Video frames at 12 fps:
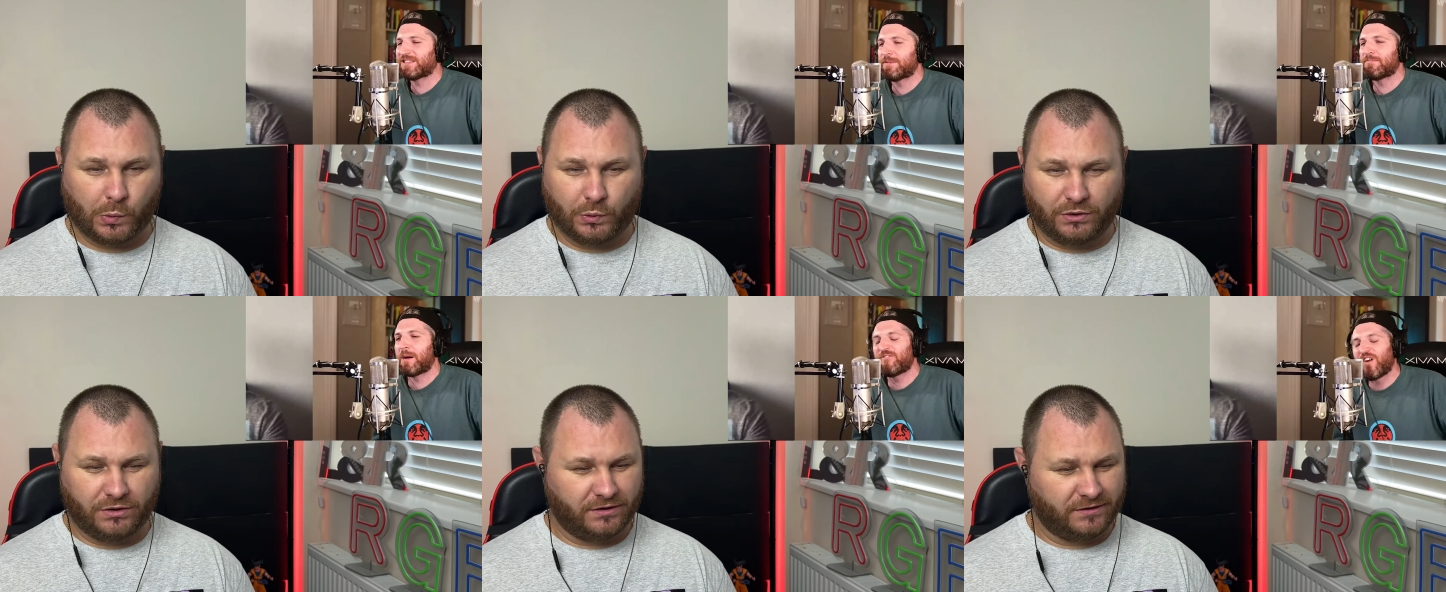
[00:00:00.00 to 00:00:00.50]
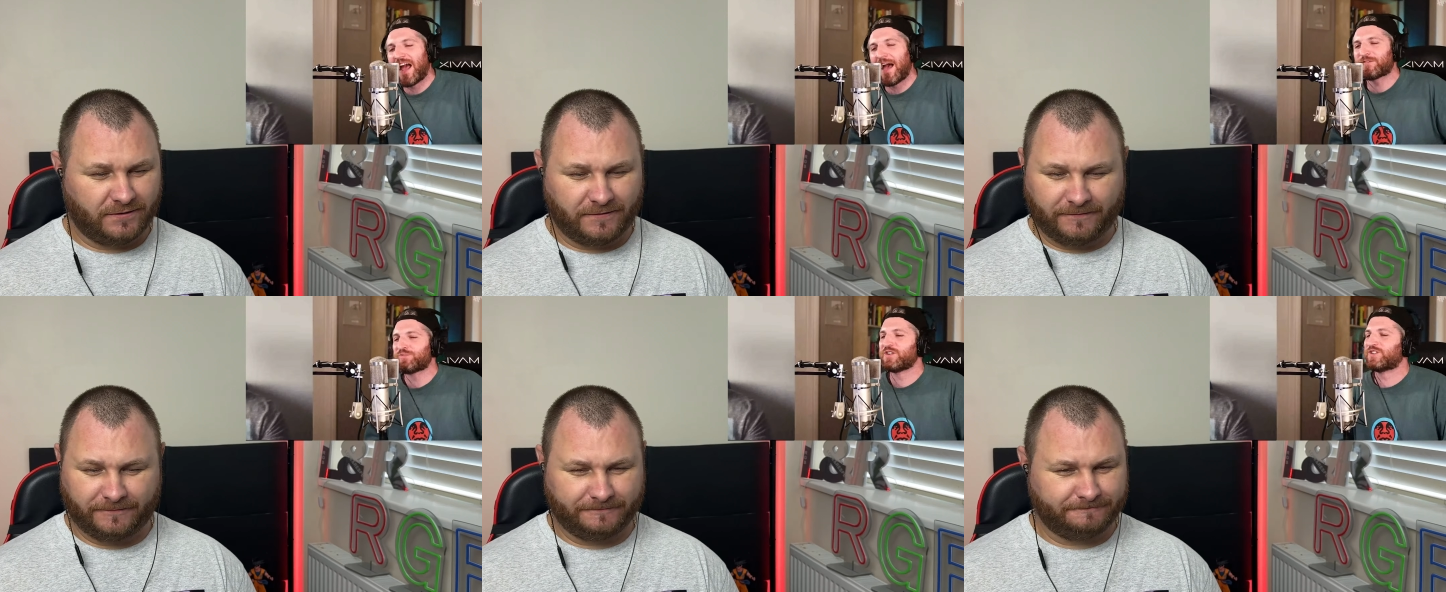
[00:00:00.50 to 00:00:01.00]
Speaker 1: that my rhymes
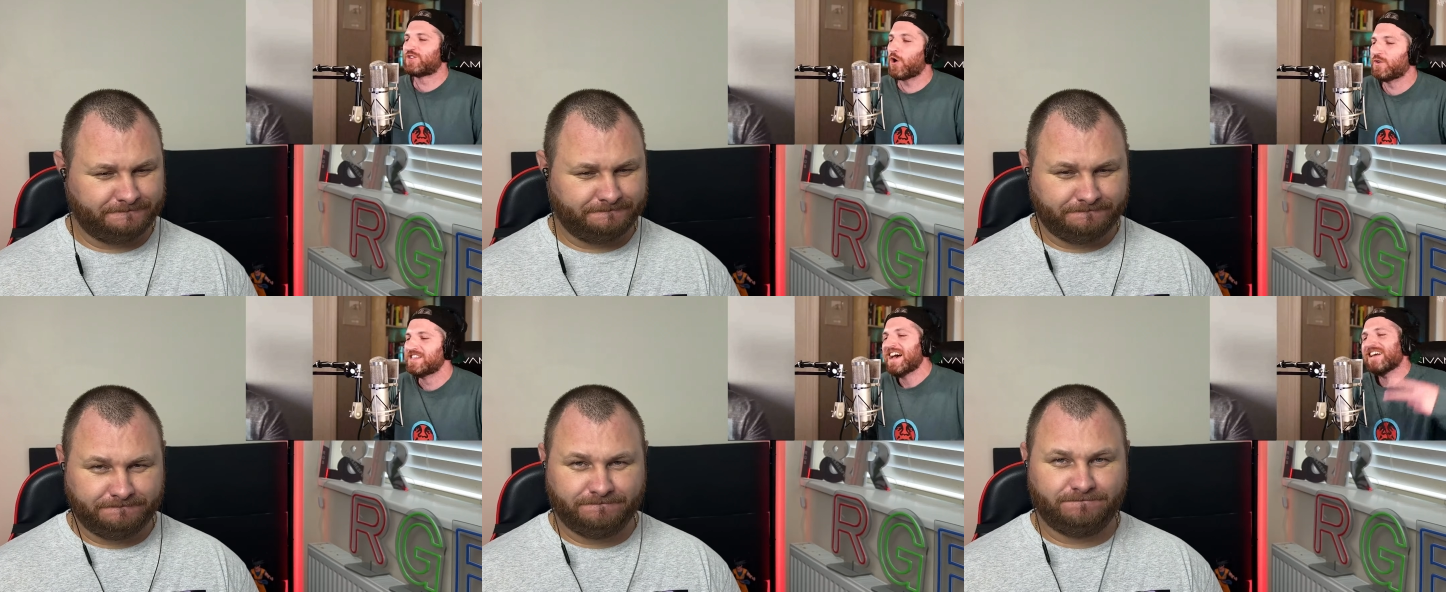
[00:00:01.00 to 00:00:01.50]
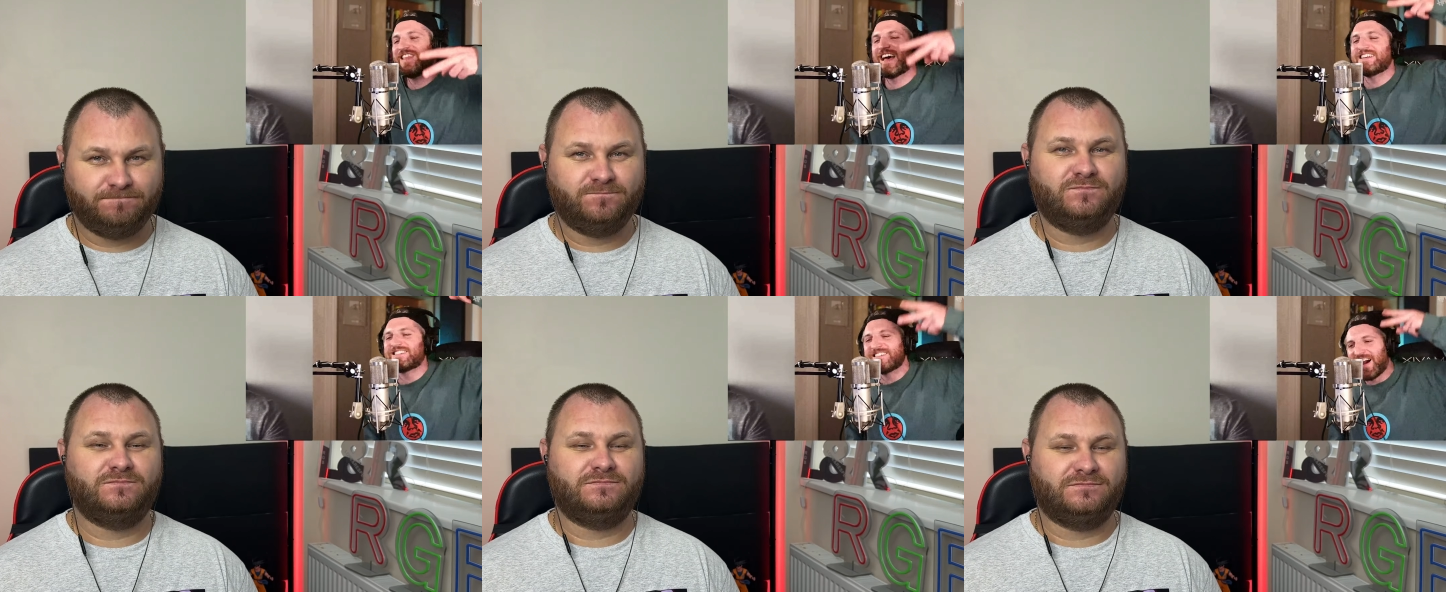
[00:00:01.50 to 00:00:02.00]
produce. Let's
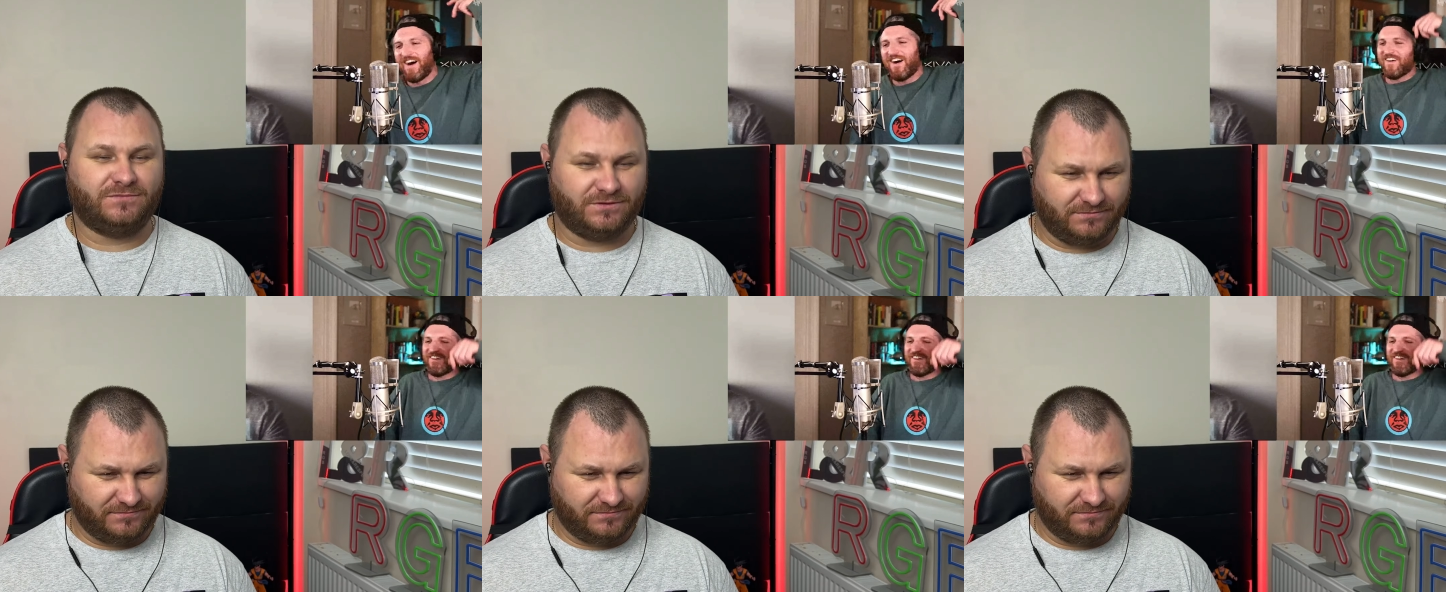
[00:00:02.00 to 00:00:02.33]
go.